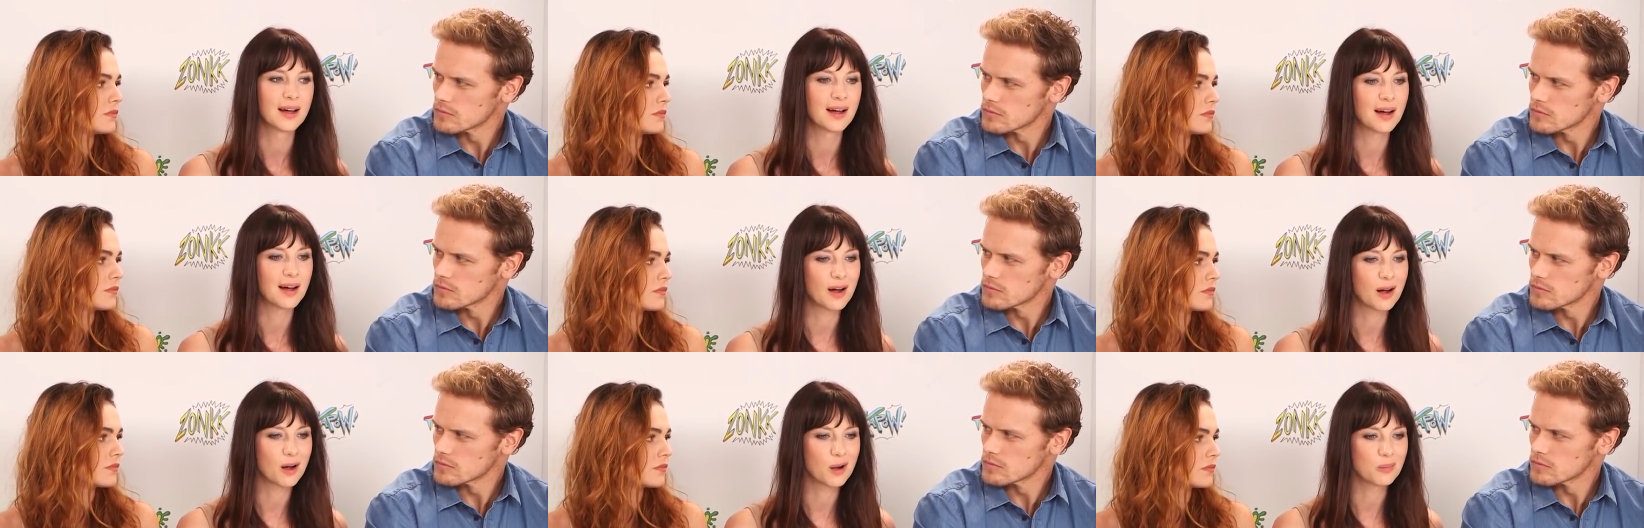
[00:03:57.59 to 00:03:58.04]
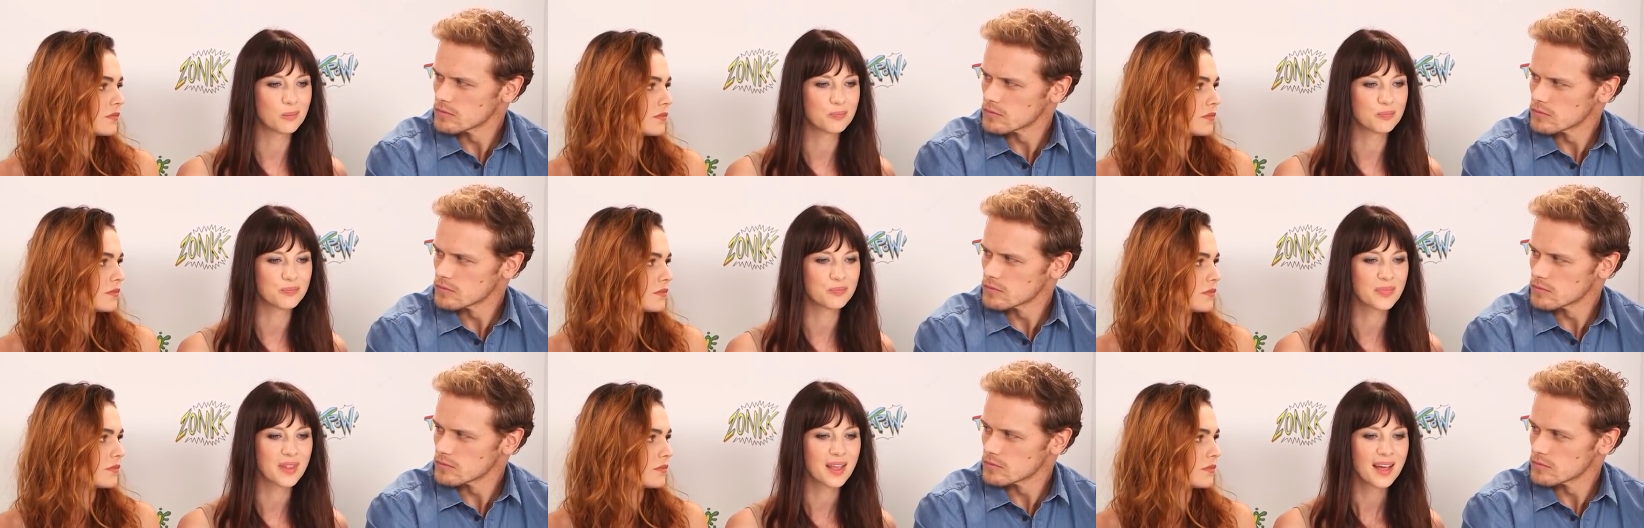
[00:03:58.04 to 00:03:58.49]

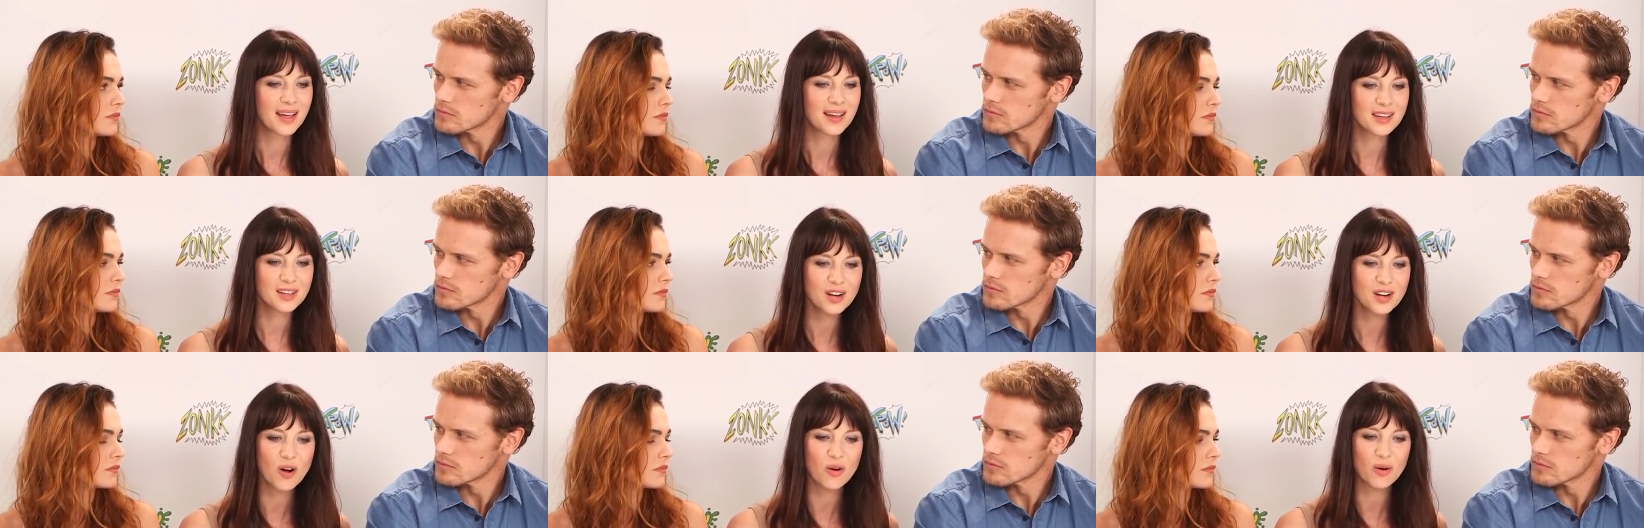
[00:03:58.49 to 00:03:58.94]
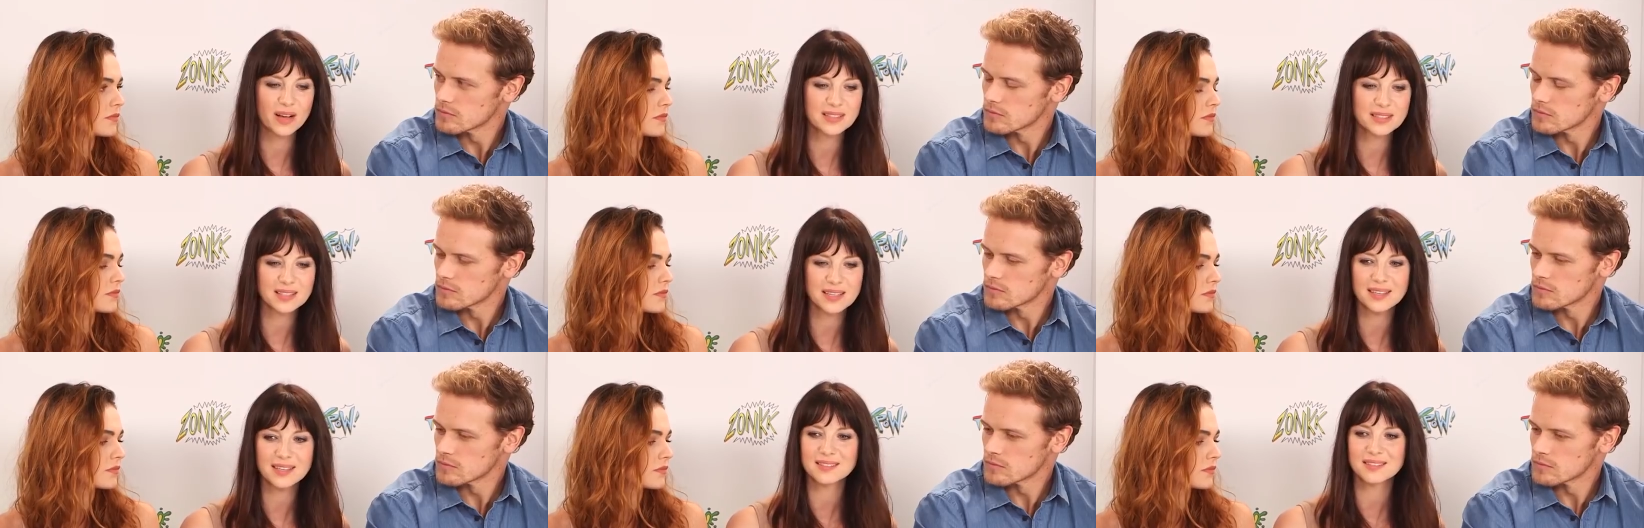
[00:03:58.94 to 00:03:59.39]
Speaker 1: Um, you know,
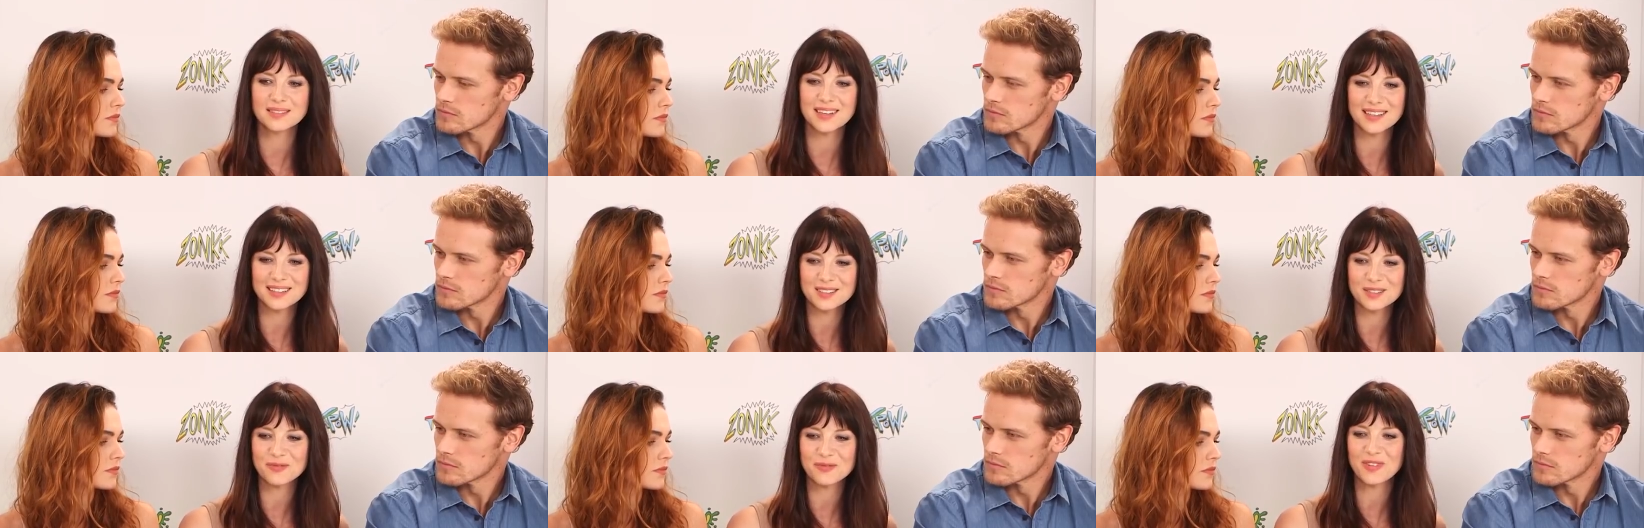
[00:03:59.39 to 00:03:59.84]
it's it it